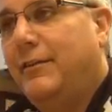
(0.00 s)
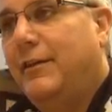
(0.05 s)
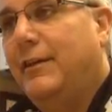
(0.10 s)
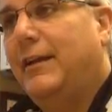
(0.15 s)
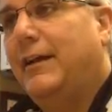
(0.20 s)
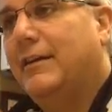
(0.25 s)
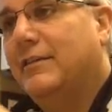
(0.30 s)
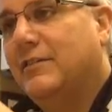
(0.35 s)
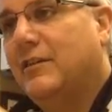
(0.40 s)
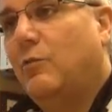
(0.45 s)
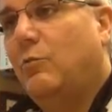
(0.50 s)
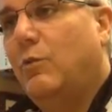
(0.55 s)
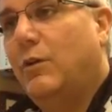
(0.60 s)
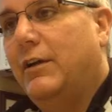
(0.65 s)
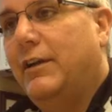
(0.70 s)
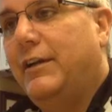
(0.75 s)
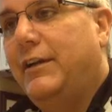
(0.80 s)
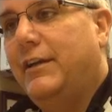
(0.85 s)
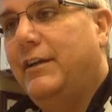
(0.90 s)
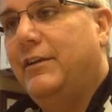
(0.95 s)
Then, as I
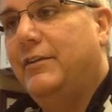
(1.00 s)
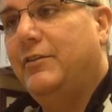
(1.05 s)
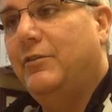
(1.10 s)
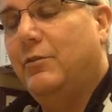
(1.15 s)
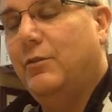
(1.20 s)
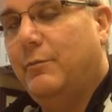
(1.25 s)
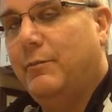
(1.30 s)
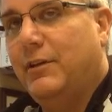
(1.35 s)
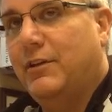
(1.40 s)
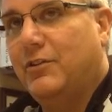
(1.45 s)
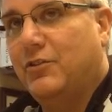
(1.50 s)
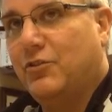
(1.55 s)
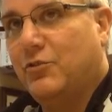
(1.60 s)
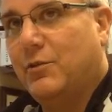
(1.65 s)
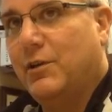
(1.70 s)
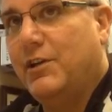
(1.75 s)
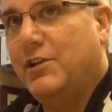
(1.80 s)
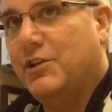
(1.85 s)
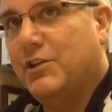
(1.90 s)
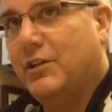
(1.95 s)
wanted to get into
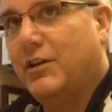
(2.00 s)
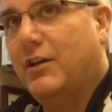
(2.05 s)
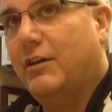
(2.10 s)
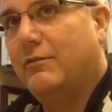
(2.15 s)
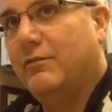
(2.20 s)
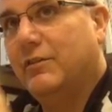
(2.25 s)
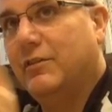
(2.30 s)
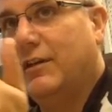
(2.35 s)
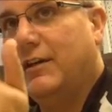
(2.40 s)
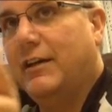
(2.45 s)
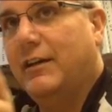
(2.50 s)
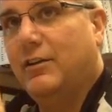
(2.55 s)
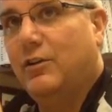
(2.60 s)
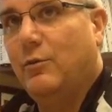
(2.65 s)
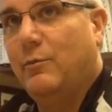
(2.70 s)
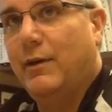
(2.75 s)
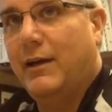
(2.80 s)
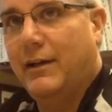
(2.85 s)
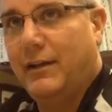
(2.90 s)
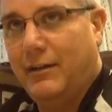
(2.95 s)
administration, obviously I had to
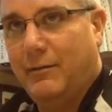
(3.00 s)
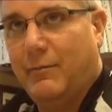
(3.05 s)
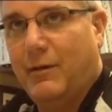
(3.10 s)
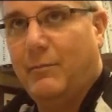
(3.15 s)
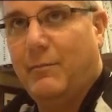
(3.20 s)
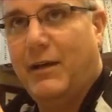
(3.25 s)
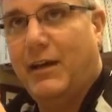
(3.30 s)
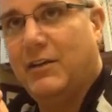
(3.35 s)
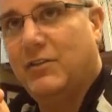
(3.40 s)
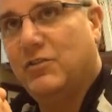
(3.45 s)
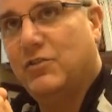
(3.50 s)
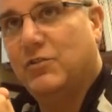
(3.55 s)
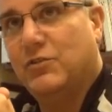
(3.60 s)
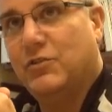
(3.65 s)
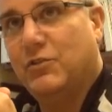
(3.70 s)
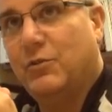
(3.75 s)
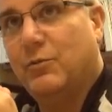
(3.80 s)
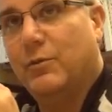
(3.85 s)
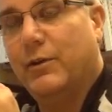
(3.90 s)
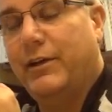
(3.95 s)
go back and get my
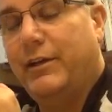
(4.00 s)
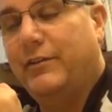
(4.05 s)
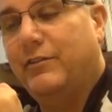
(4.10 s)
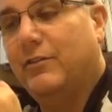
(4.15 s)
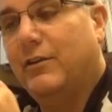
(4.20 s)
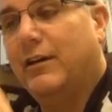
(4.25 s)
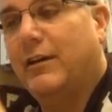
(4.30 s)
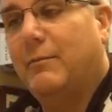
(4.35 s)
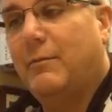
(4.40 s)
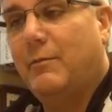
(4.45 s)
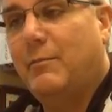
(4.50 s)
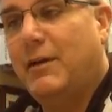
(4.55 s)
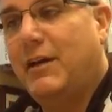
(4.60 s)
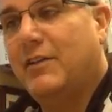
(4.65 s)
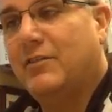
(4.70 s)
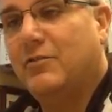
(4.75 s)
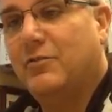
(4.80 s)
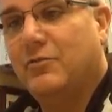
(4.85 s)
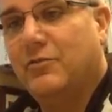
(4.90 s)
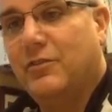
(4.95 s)
master's degree. So I got my
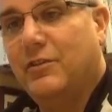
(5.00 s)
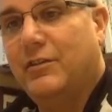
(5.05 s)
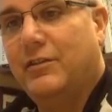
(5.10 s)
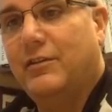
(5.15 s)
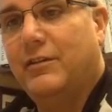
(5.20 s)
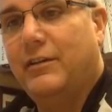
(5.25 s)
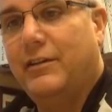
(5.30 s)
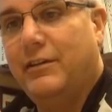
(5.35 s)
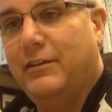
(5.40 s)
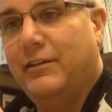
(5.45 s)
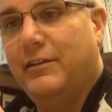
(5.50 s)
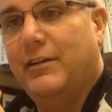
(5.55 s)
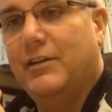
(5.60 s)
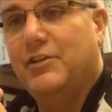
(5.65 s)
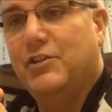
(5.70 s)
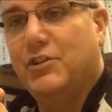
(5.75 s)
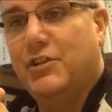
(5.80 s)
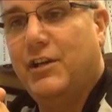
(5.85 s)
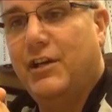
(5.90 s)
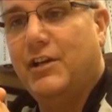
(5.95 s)
master's in, in
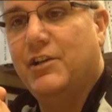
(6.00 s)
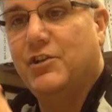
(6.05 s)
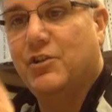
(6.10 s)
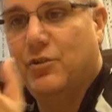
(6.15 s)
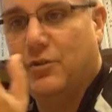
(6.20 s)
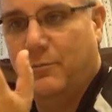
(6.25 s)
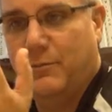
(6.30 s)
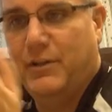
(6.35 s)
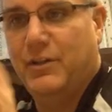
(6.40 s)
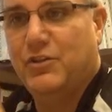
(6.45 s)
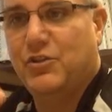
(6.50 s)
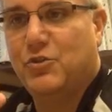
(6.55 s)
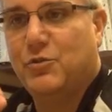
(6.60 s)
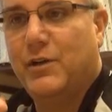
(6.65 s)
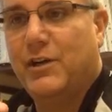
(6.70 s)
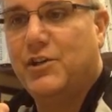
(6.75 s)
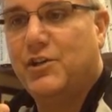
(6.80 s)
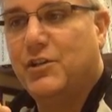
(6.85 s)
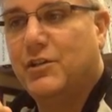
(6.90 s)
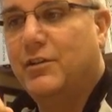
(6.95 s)
education or
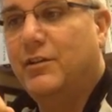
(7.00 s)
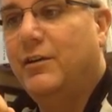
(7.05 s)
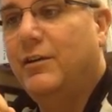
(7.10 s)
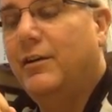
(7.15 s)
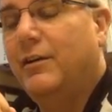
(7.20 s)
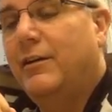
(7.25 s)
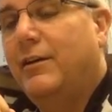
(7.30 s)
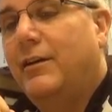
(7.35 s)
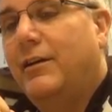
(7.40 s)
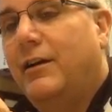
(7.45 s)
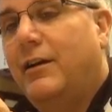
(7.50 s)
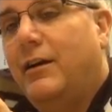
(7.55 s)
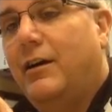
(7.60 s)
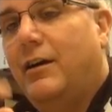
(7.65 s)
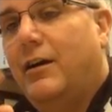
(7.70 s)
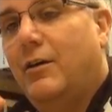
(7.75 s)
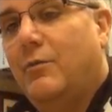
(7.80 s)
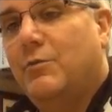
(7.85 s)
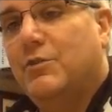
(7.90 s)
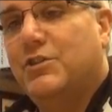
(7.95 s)
administration.
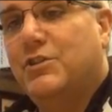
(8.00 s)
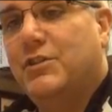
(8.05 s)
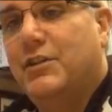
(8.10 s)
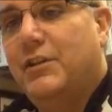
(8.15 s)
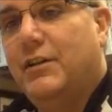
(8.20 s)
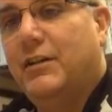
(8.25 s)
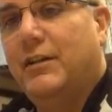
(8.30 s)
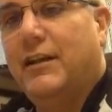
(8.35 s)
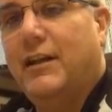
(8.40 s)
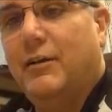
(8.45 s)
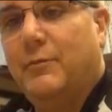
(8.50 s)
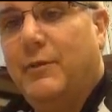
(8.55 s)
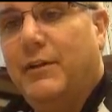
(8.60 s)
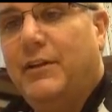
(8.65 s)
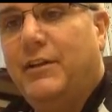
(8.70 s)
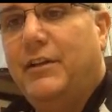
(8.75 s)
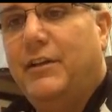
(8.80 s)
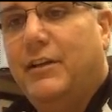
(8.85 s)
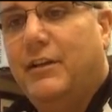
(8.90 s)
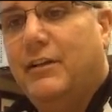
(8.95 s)
Uh, which then allowed
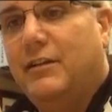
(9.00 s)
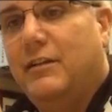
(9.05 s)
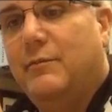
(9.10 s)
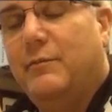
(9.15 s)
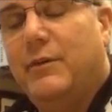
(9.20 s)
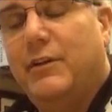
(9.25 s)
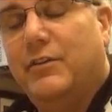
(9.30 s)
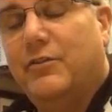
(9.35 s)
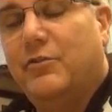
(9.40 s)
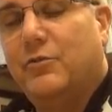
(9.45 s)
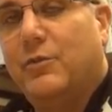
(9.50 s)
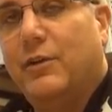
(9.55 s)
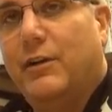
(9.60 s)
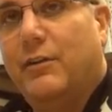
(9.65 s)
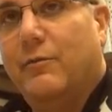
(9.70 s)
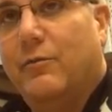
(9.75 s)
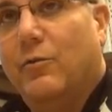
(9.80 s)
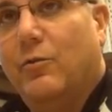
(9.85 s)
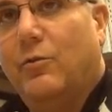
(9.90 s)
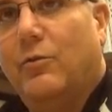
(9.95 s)
me to get an
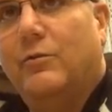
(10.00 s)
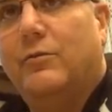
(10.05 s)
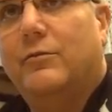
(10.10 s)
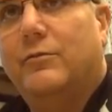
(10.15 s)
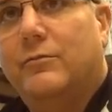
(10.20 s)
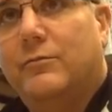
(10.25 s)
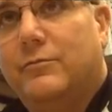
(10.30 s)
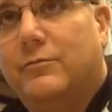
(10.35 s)
administrative role.